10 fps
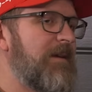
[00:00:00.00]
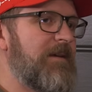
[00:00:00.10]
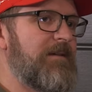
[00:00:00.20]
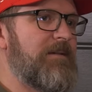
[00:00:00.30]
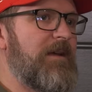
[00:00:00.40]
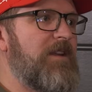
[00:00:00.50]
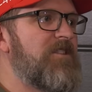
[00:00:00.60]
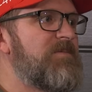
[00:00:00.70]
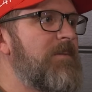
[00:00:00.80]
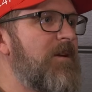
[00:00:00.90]
it
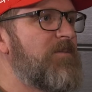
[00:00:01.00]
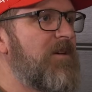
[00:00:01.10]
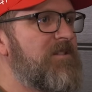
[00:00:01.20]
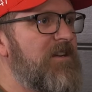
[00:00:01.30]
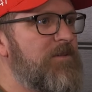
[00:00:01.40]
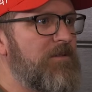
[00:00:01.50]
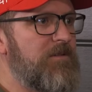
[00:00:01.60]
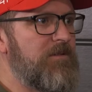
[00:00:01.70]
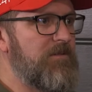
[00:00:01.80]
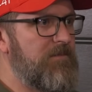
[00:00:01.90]
used to be much more accessible
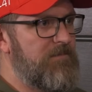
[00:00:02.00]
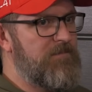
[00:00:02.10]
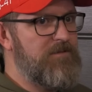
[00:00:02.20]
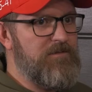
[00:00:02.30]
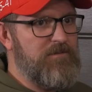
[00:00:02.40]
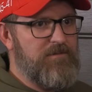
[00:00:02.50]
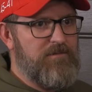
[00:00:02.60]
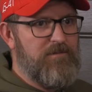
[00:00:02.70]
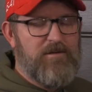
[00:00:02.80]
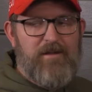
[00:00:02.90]
to
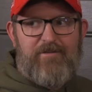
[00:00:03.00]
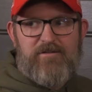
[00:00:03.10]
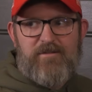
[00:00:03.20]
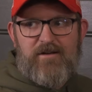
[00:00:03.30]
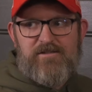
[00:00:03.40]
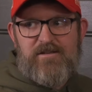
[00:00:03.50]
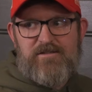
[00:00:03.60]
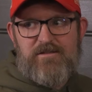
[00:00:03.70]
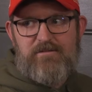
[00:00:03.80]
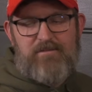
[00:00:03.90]
the average American
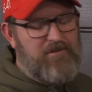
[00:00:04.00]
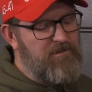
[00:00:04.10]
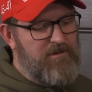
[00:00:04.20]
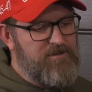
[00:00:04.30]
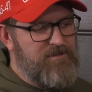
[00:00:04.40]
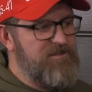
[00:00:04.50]
citizen. You know, there was no